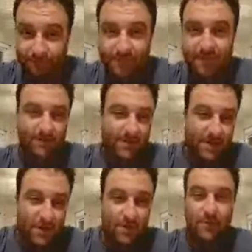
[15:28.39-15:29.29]
So, you know
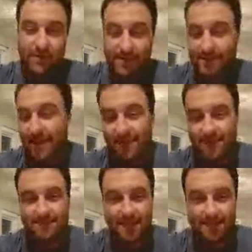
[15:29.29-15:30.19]
what? We need to have that
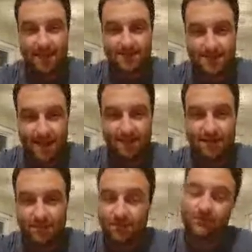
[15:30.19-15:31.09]
same mentality,
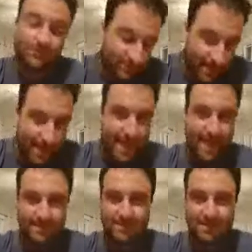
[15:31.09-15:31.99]
right? As,
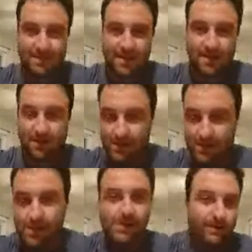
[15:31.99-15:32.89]
you know,
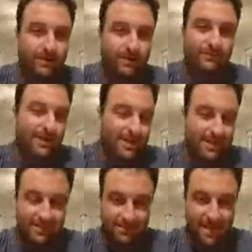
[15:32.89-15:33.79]
Cleveland Indians
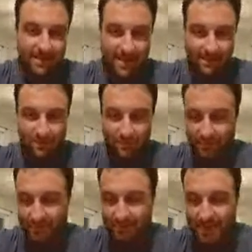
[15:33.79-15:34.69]
band in that movie
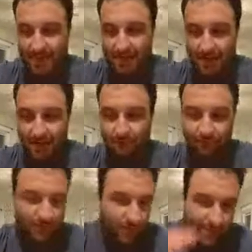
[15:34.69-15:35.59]
said, you know,
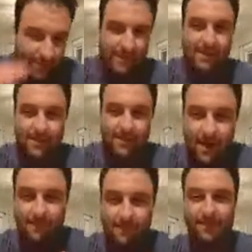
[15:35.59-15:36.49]
we need to keep
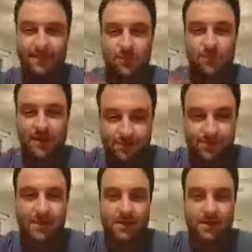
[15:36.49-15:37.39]
up this winning streak
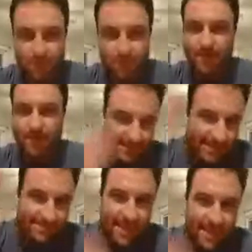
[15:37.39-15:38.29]
going. We need to keep
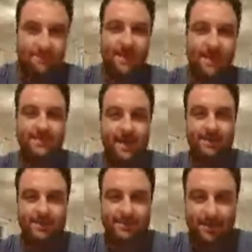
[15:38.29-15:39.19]
that mentality
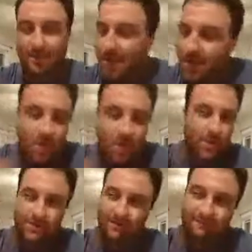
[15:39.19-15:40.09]
same. We need
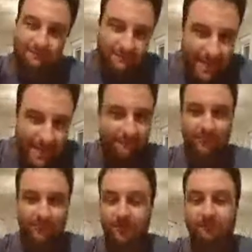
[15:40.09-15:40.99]
to fight
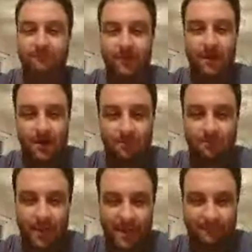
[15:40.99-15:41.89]
for our
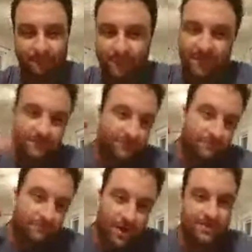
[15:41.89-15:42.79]
right for
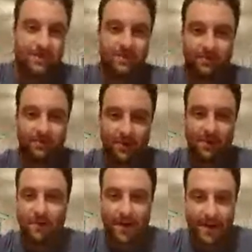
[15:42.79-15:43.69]
Boston to party
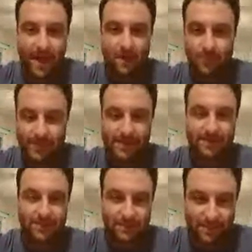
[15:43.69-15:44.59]
right now. We need to
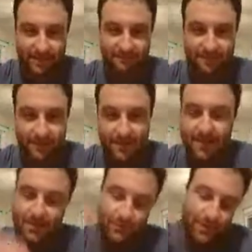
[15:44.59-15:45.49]
live.
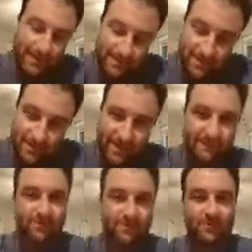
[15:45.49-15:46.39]
We need to live
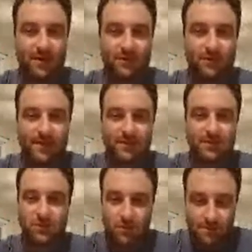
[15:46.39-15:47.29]
strong. We need to
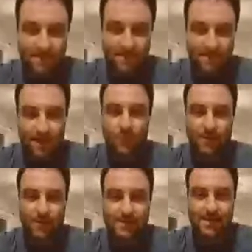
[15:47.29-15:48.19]
do the best that we
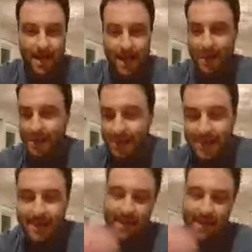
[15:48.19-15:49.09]
got
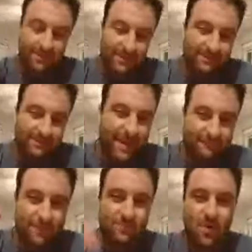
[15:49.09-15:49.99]
and live every
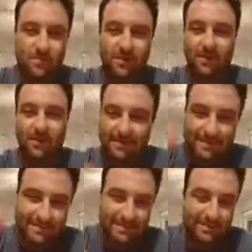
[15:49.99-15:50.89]
moment like this
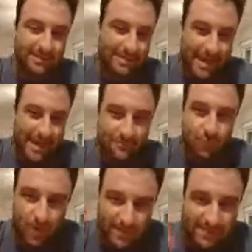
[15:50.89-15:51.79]
is game
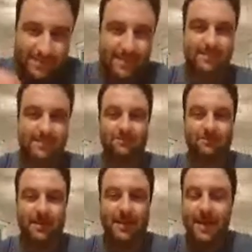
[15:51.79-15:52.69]
163
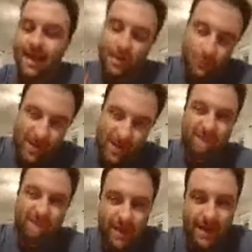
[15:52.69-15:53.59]
and we are
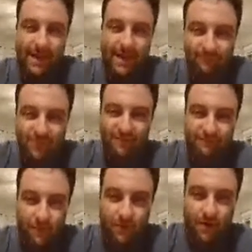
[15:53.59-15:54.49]
fighting
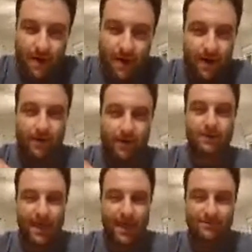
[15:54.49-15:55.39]
for our
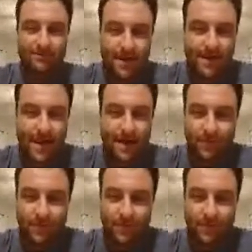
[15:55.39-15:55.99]
lives right now.